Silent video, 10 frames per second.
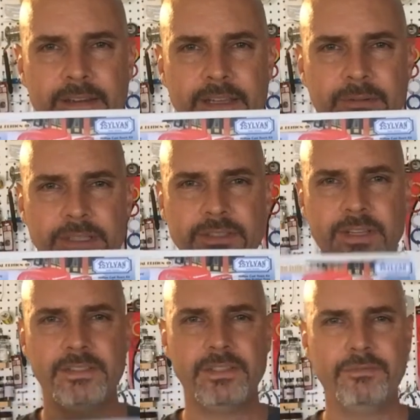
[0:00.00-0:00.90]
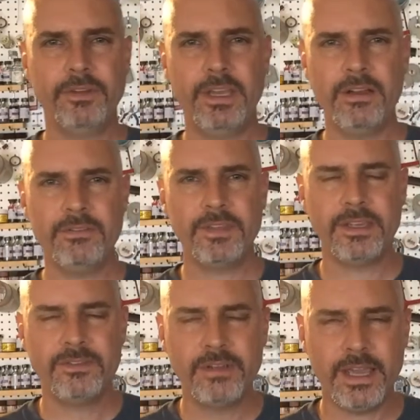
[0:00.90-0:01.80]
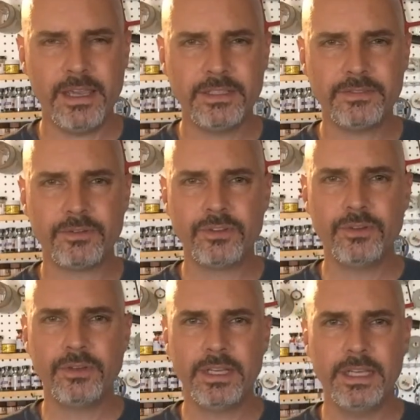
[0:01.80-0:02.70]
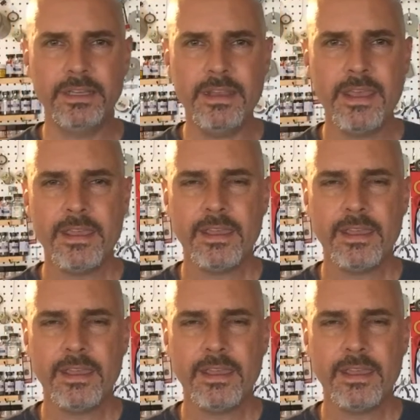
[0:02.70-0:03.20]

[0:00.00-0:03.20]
Anyway, so that's it for now. Thank you guys for tuning in.